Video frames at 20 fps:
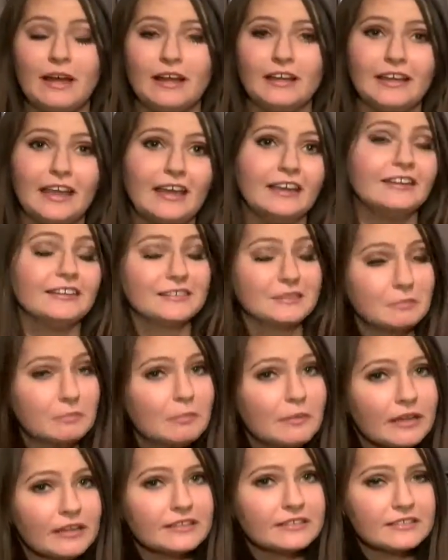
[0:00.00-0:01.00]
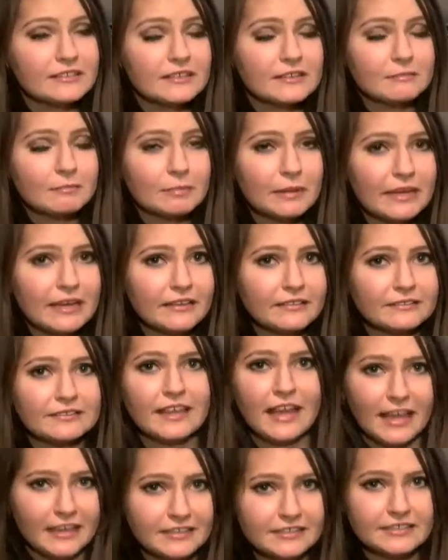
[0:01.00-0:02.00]
Again, it's it's being
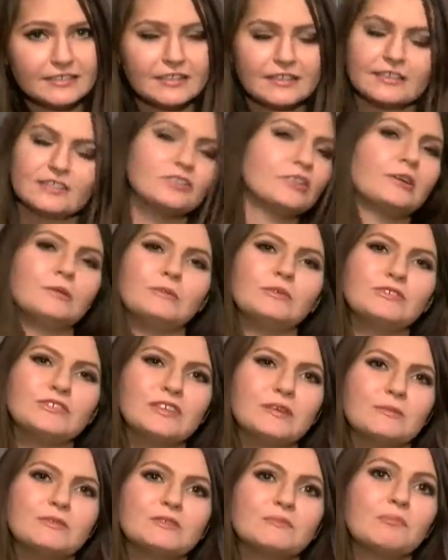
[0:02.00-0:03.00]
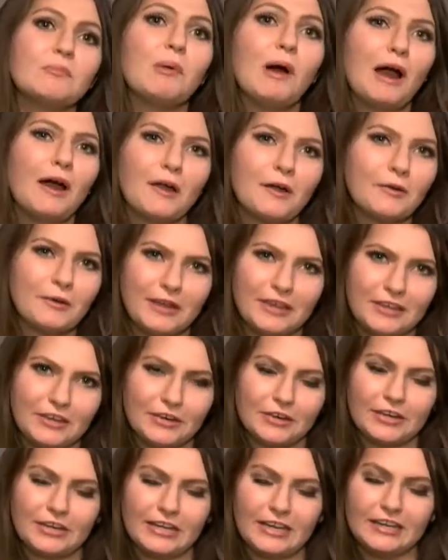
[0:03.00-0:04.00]
lent. The Durham Museum is borrowing your
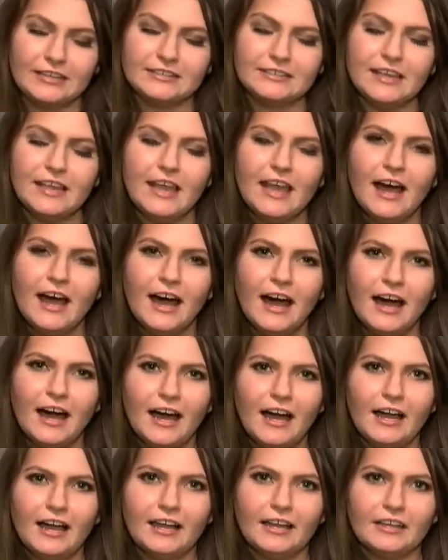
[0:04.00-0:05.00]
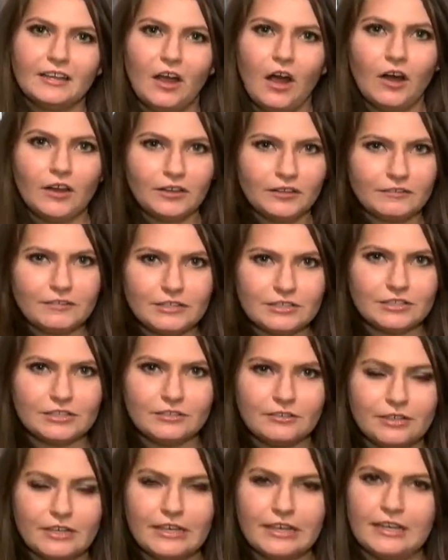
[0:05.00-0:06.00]
goodies. Uh, all you have to
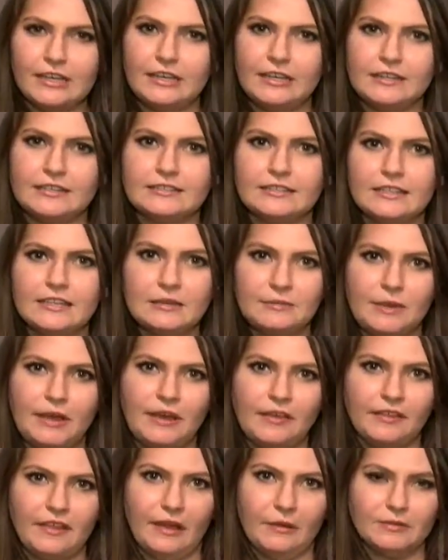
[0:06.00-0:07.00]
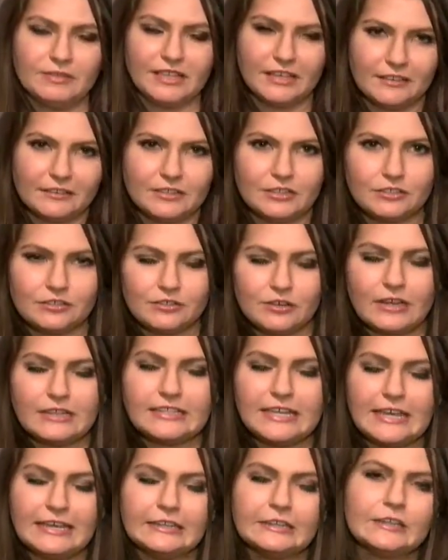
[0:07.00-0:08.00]
do is email them. Take a look at your,
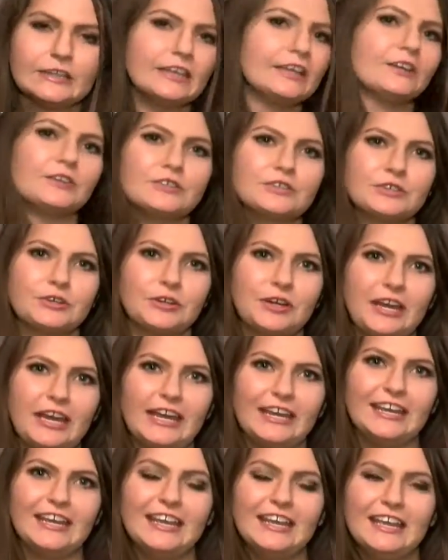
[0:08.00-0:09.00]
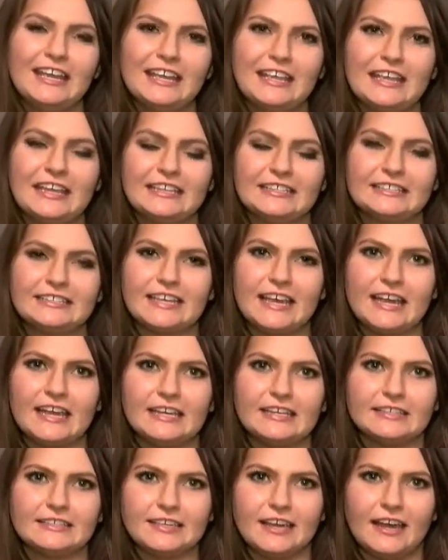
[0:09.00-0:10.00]
take a look at your screen. It
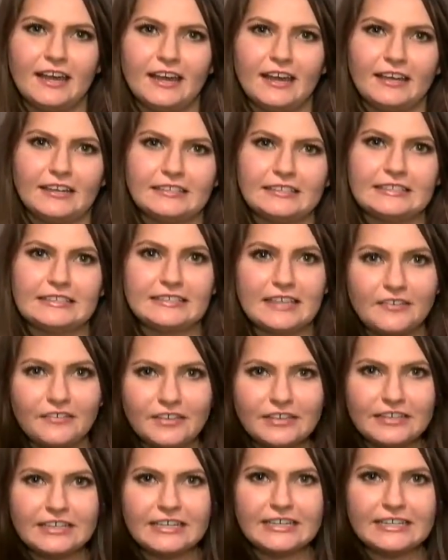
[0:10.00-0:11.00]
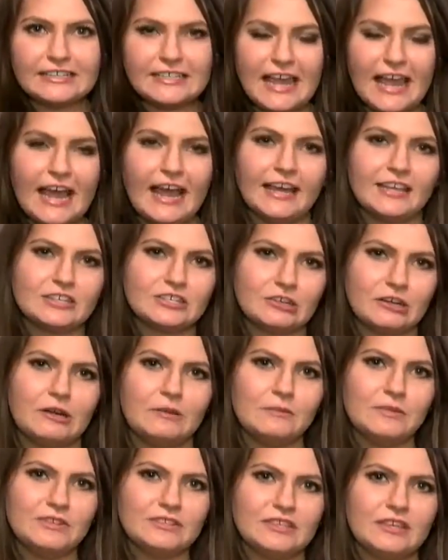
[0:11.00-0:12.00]
says uh, 70s at
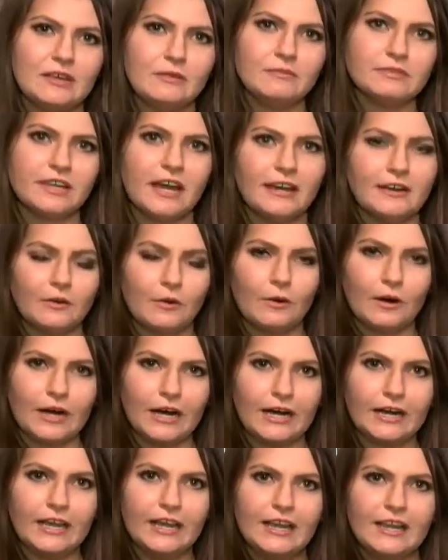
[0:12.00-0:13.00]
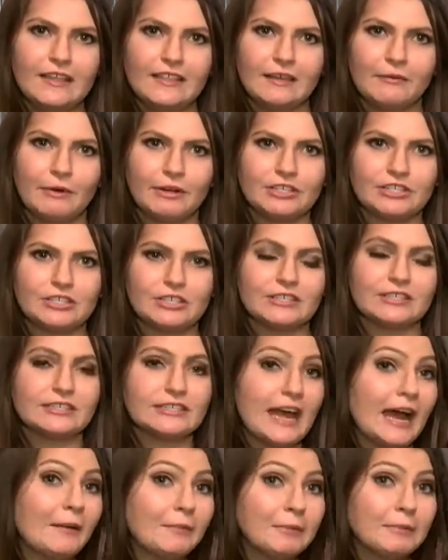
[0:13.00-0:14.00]
durhammuseum.org. They want you to
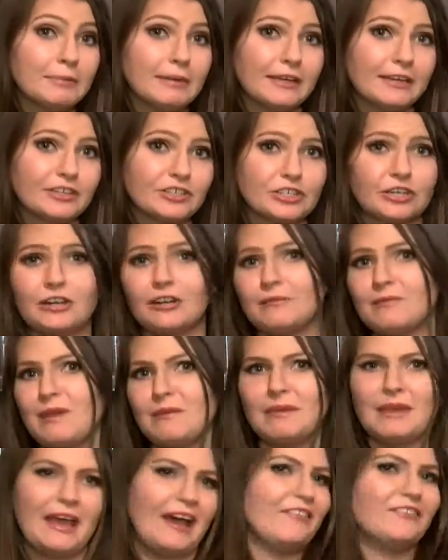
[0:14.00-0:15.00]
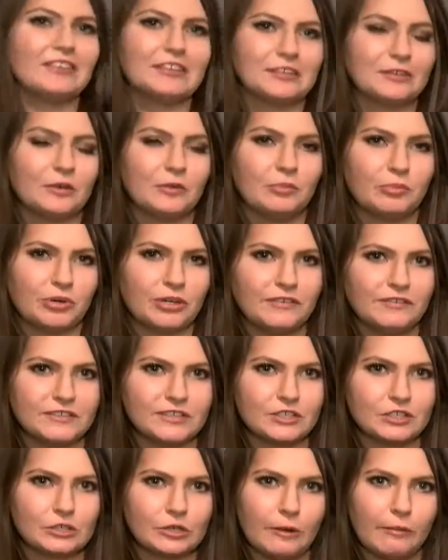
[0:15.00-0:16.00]
snap a picture, maybe have a little brief
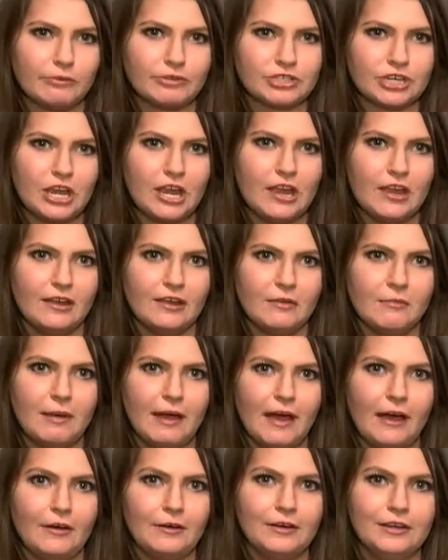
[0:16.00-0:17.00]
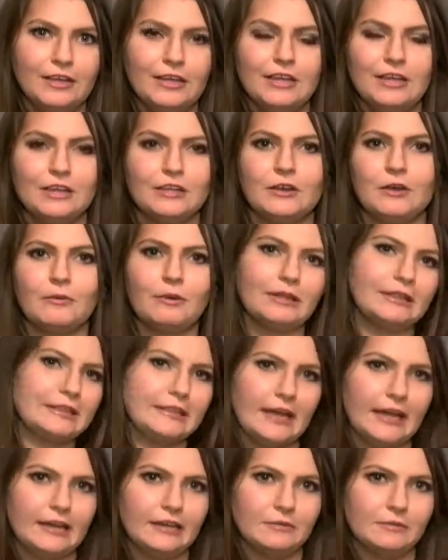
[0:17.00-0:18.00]
description about, you know, what
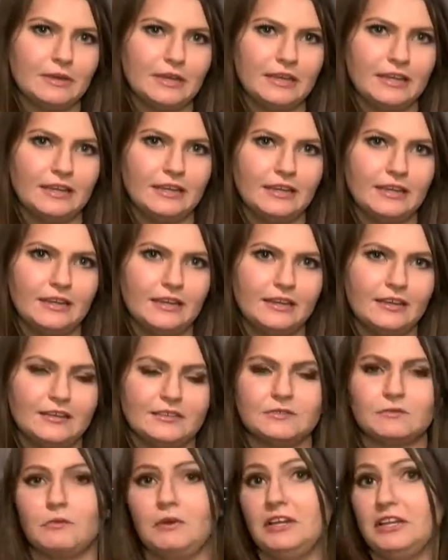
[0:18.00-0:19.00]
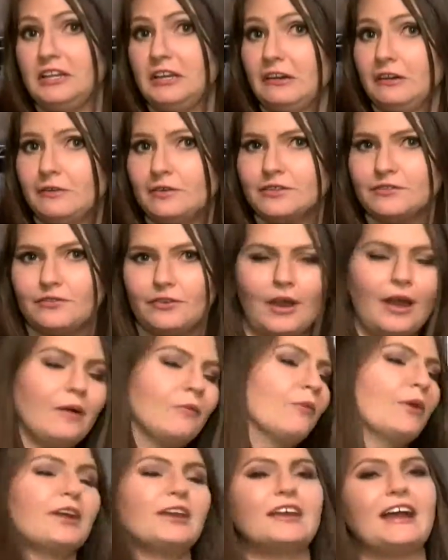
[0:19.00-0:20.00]
the item is, what year it was
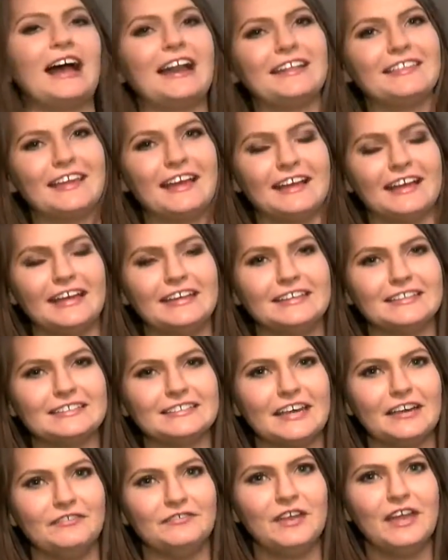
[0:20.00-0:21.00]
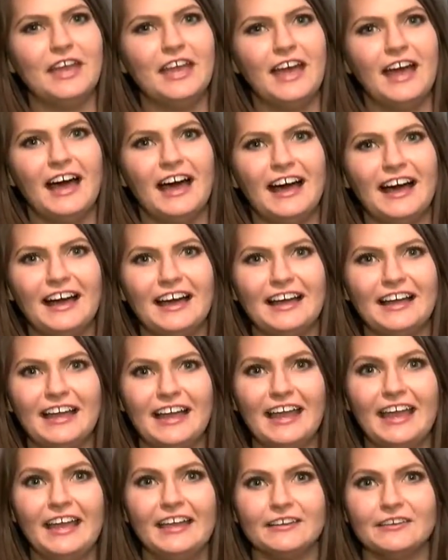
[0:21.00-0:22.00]
from, where you got it, that kind of stuff. Uh,
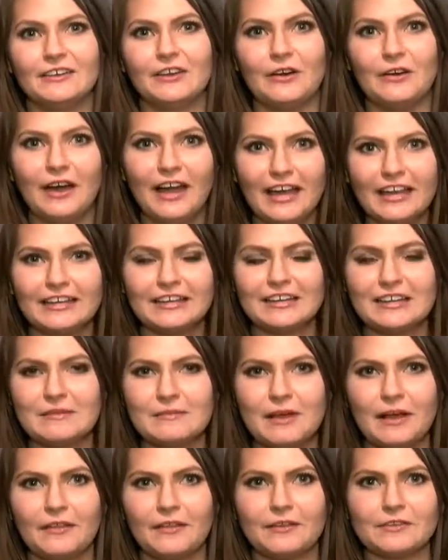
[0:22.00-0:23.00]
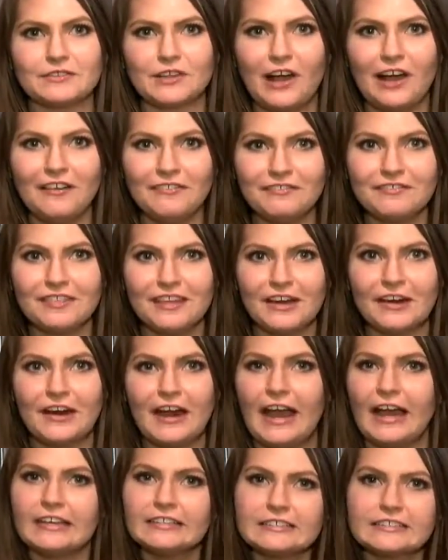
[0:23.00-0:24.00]
and go ahead and email those off. They're
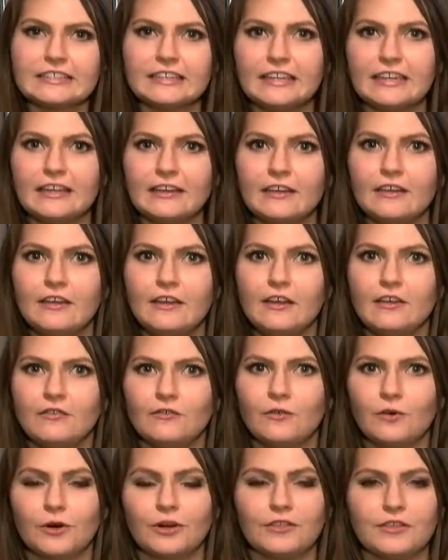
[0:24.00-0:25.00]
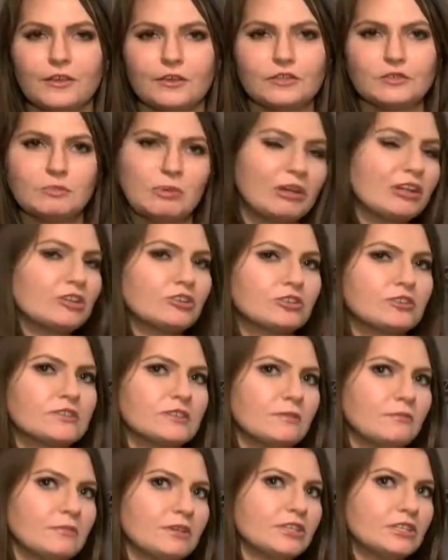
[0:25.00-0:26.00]
asking for those picture
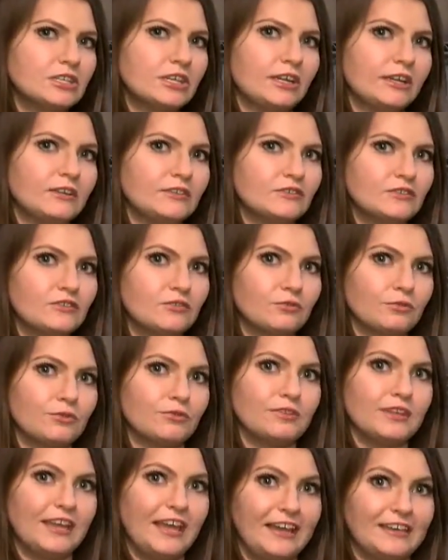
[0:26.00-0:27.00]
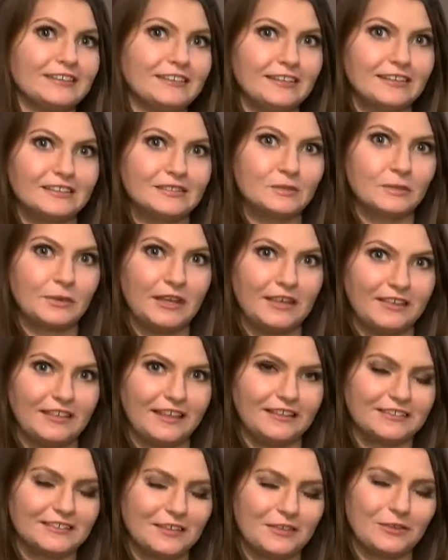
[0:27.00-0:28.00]
submissions through the end of this week.
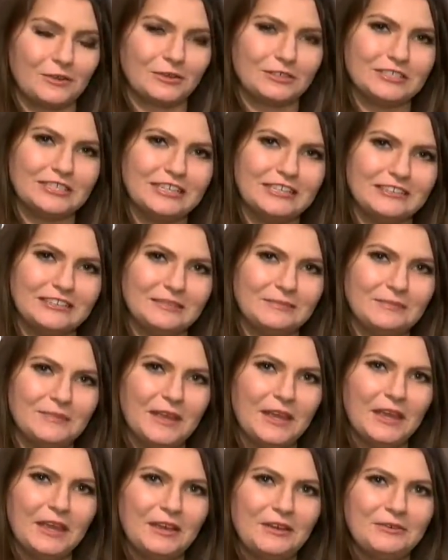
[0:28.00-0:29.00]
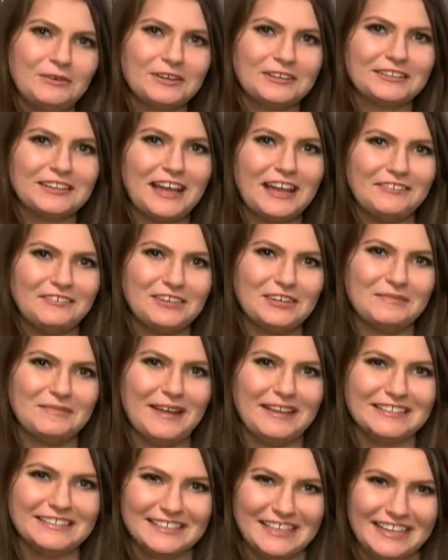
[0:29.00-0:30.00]
That's the 13th. We're live near
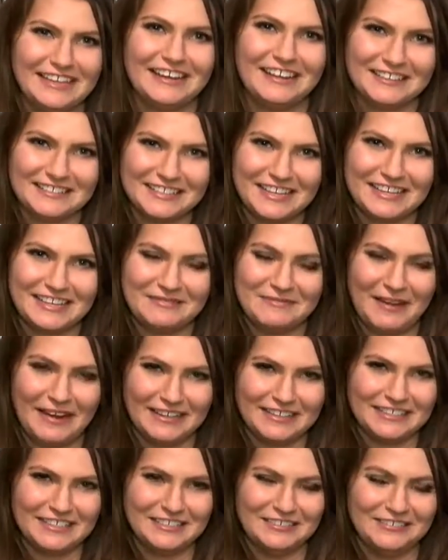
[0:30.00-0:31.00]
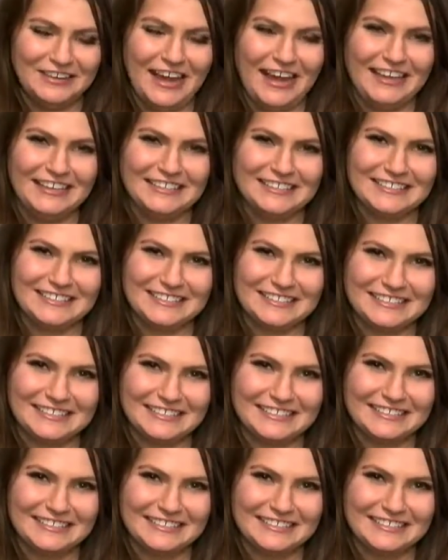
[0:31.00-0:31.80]
Benson. I'll send it back to you guys.